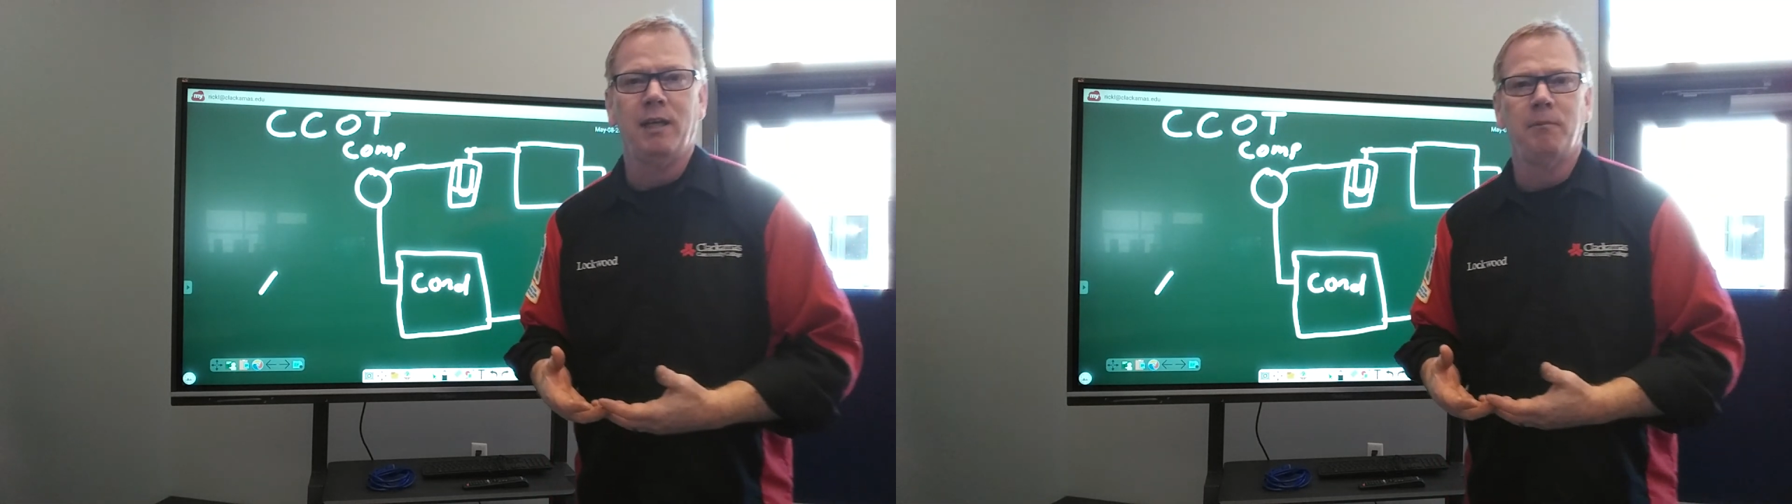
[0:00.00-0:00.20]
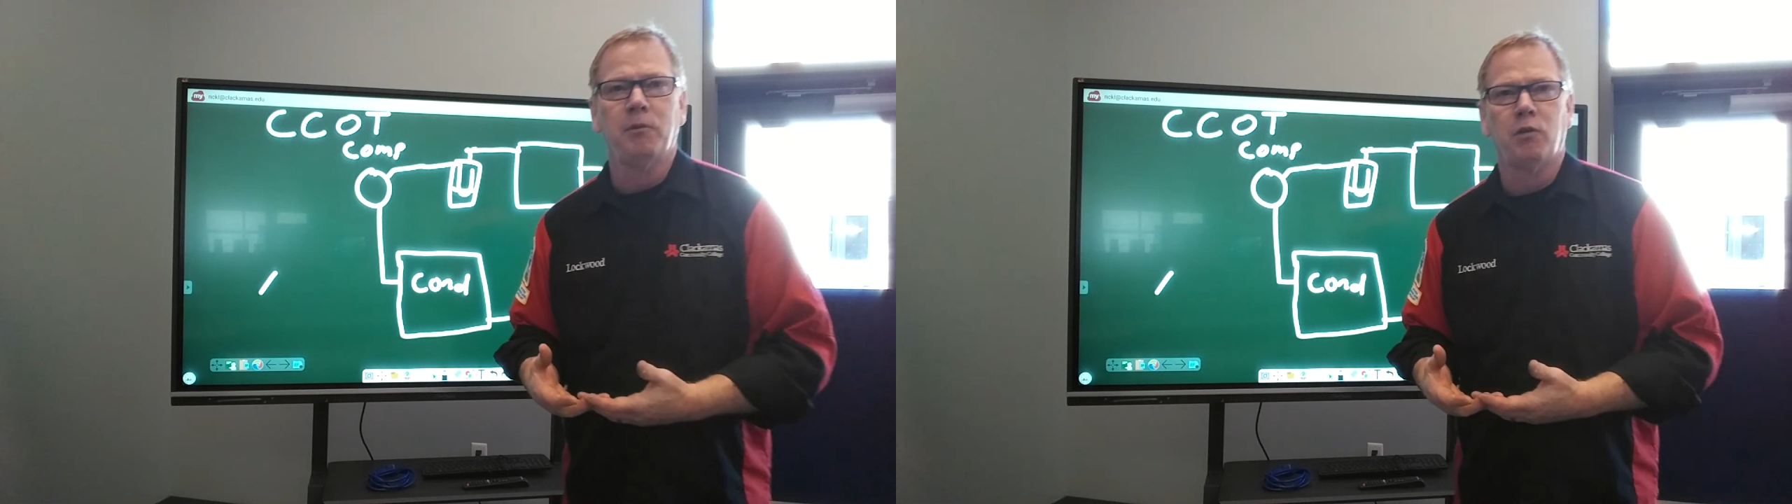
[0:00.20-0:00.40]

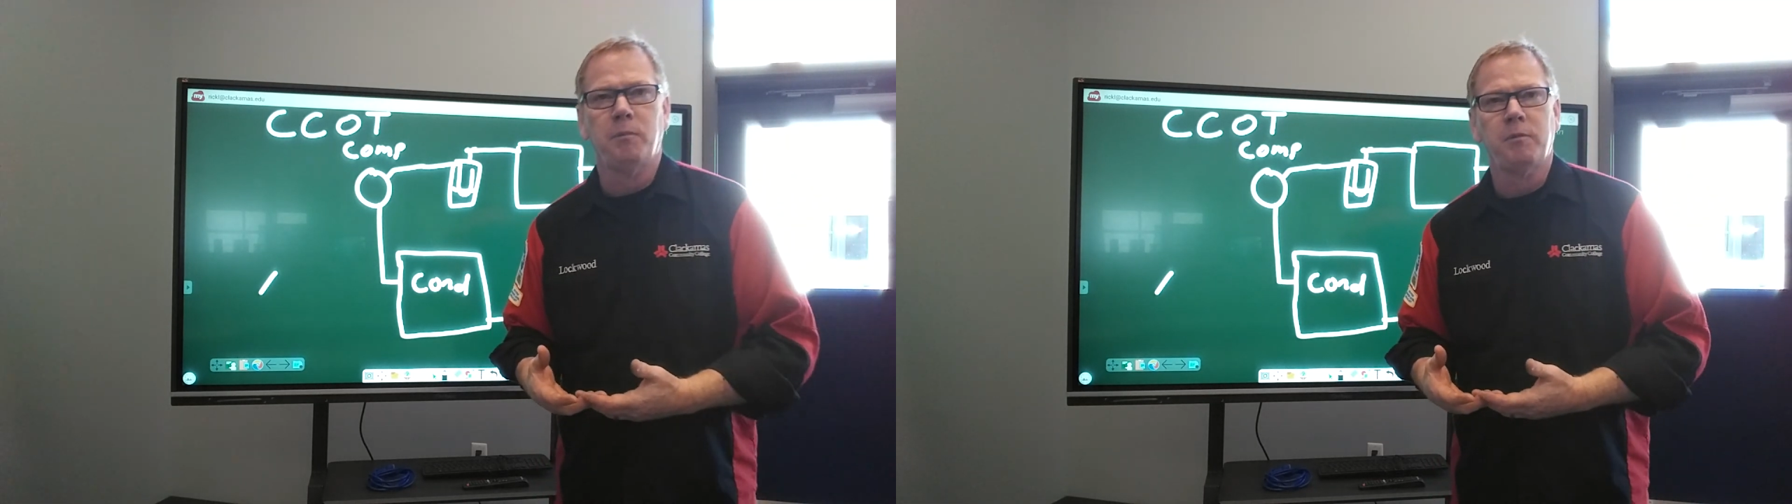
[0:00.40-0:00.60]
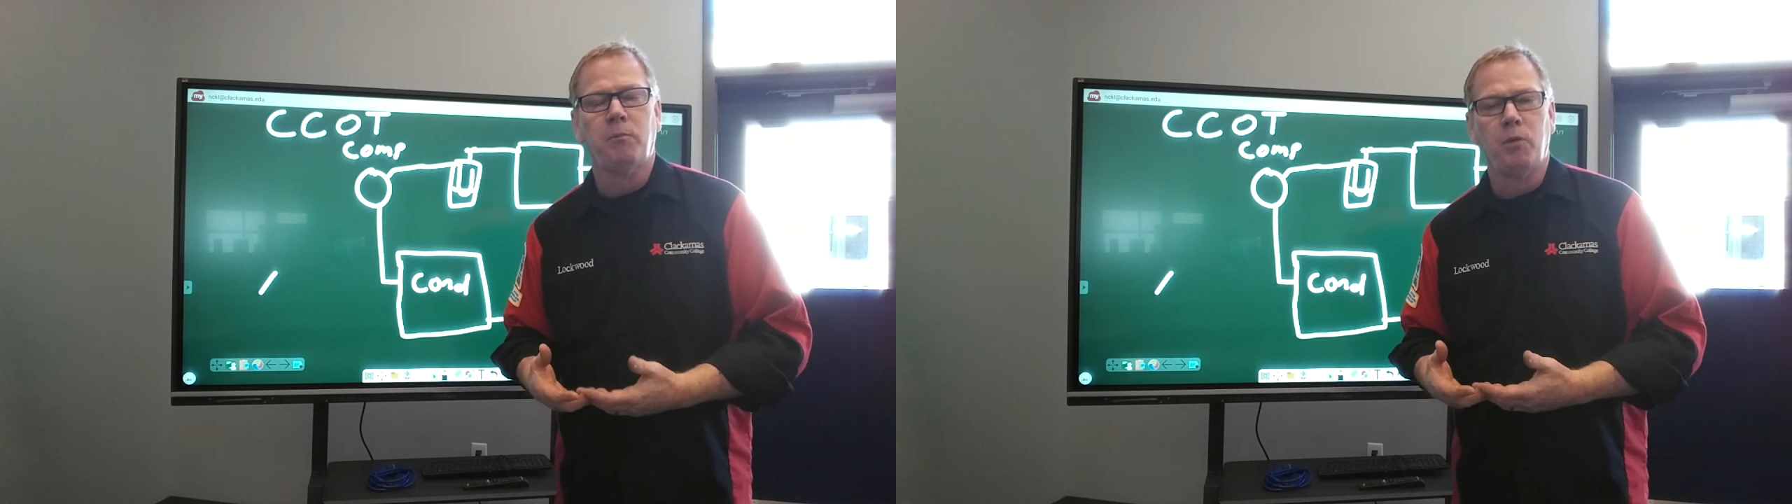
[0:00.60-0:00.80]

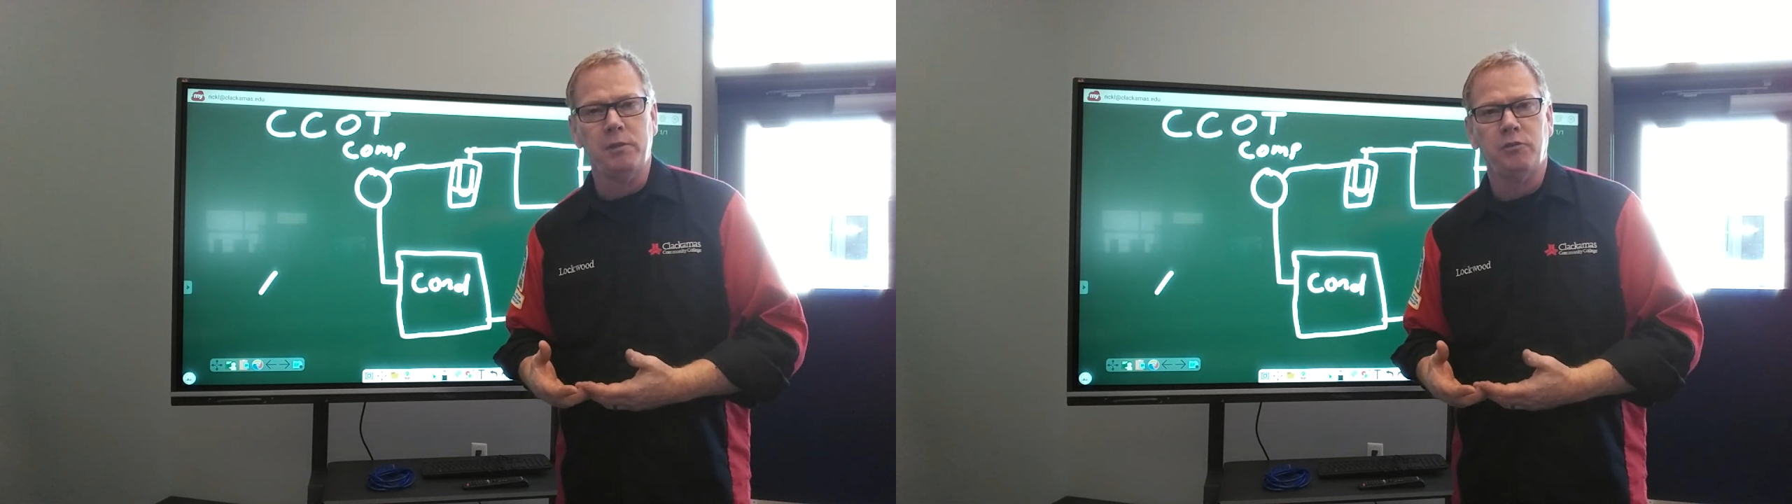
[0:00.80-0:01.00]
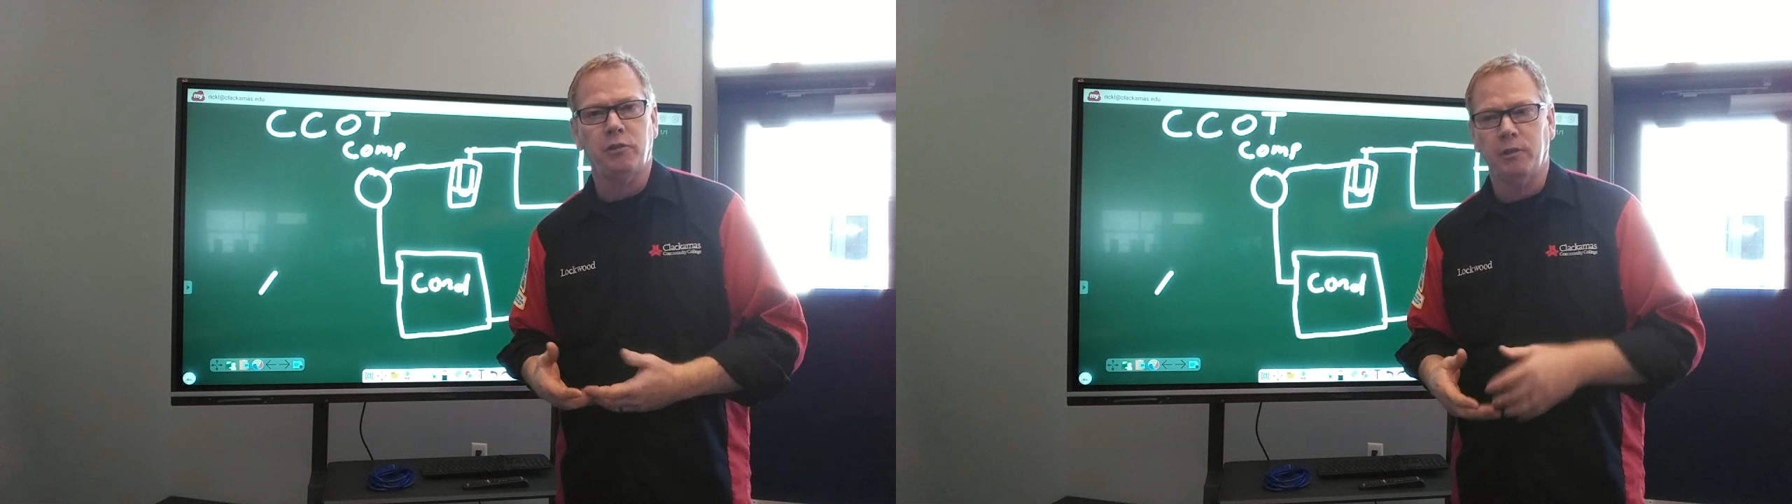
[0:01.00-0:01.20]
absorbs
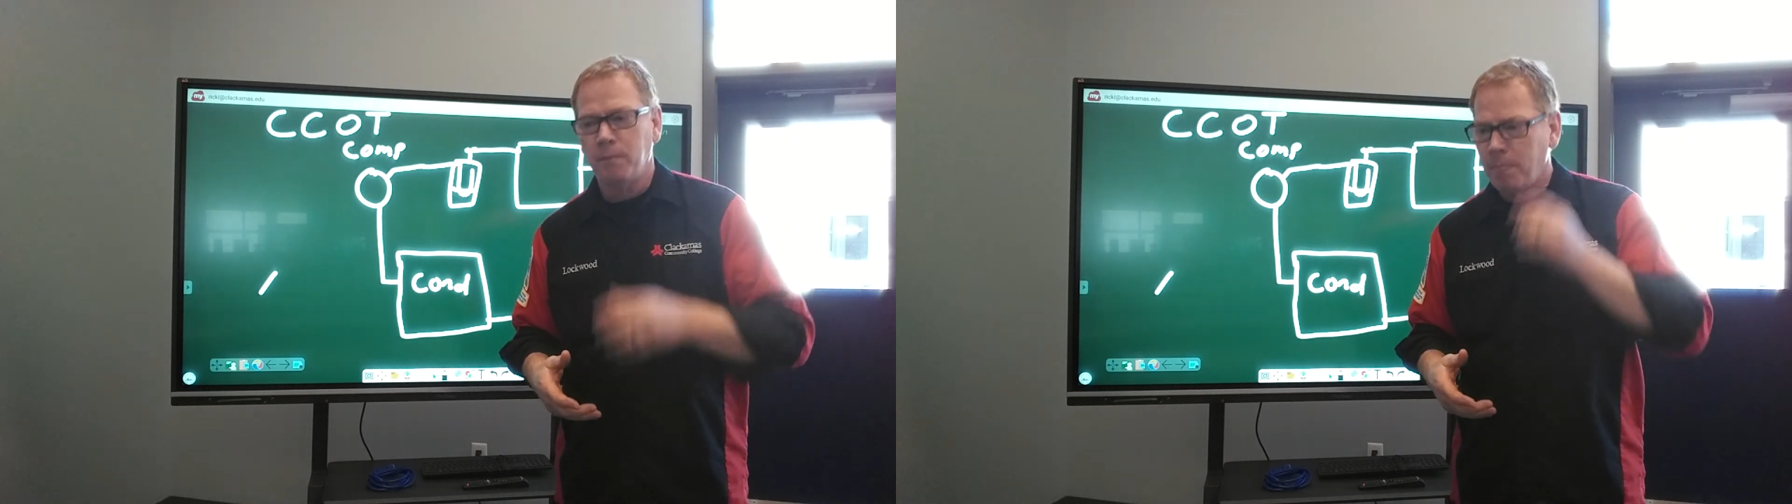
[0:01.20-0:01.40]
moisture.